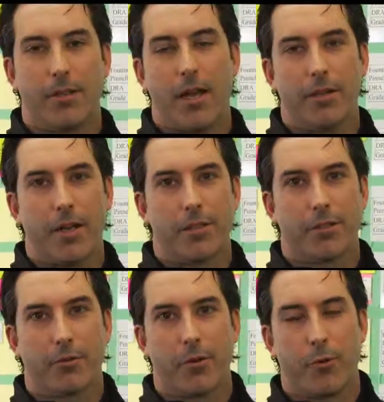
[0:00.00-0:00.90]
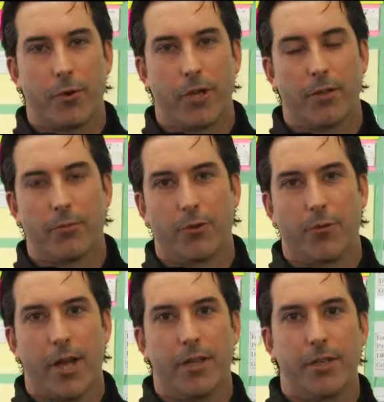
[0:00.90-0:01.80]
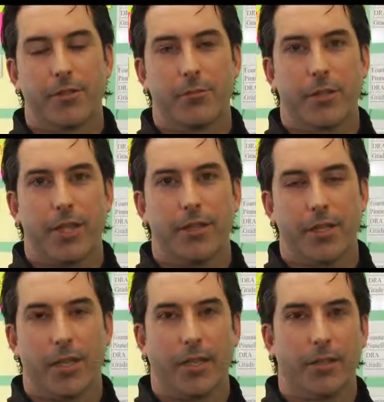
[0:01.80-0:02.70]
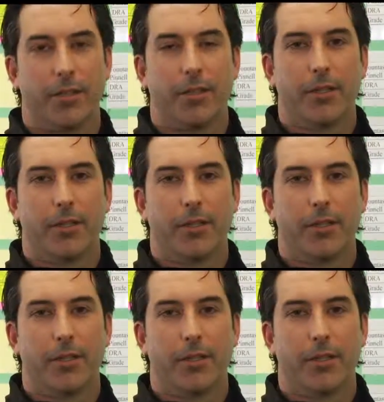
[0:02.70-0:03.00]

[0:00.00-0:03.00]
The diagnostic report provided us with insight